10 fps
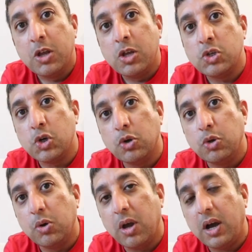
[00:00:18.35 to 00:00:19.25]
show
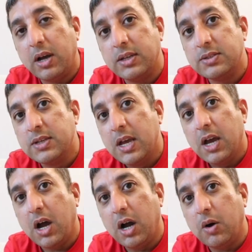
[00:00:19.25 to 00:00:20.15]
you guys
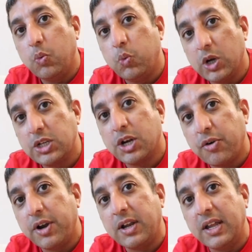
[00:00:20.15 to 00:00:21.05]
what
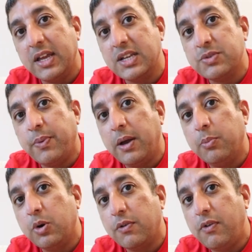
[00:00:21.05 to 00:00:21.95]
currently is my
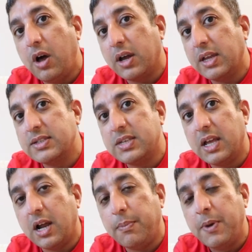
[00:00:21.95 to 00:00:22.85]
motovlogging
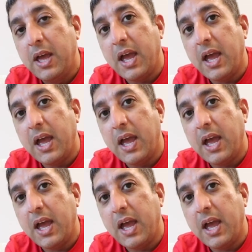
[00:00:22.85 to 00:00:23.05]
setup